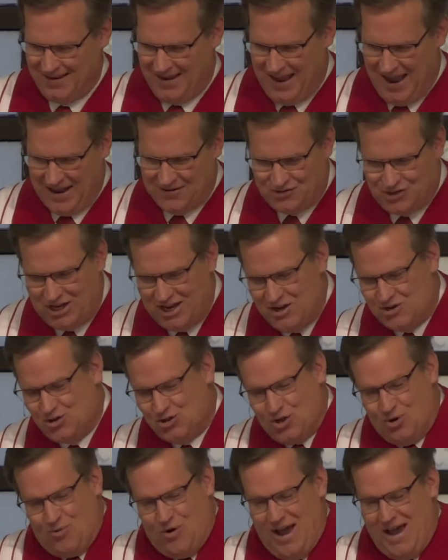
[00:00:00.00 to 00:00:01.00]
and teach
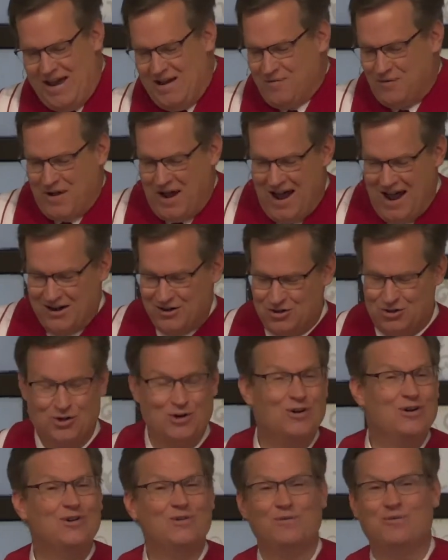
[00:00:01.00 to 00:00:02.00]
the way of God
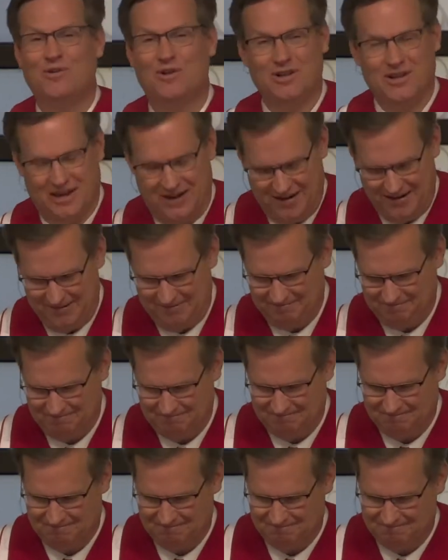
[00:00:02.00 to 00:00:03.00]
truthfully.
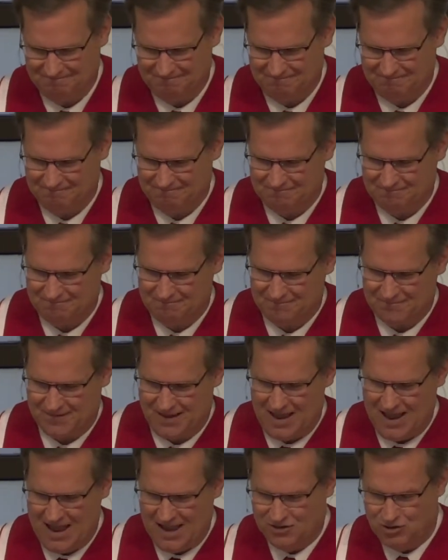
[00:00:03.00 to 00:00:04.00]

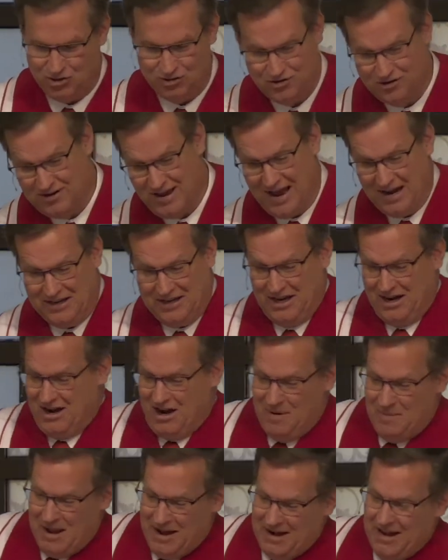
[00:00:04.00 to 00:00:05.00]
And you do not
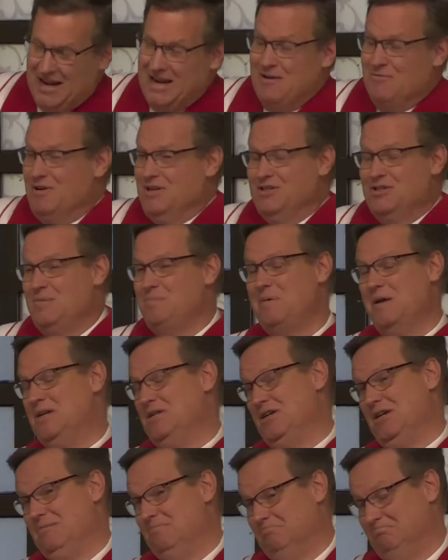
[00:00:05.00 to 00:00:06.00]
care about anyone's
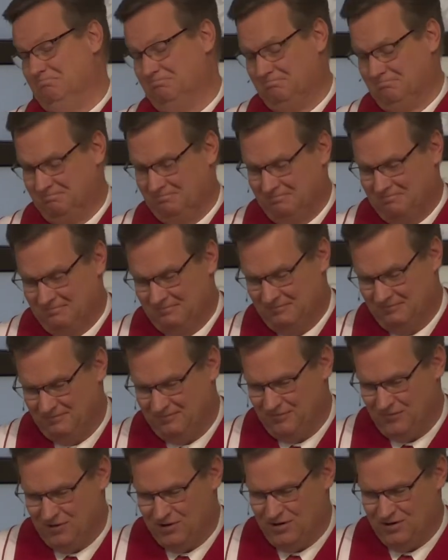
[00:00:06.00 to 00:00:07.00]
opinion,
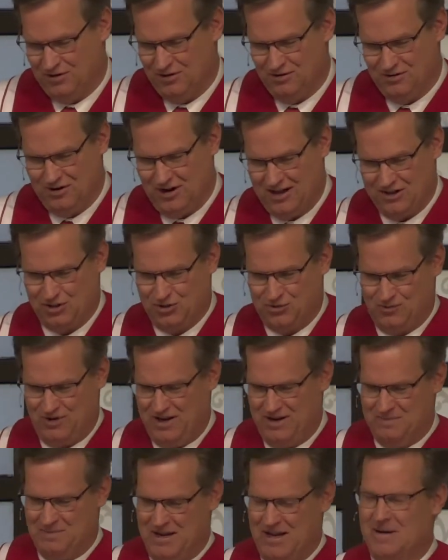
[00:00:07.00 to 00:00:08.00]
for you're not
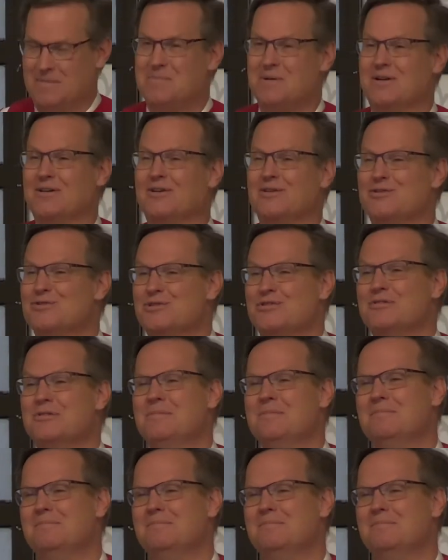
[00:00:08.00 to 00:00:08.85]
swayed by appearances.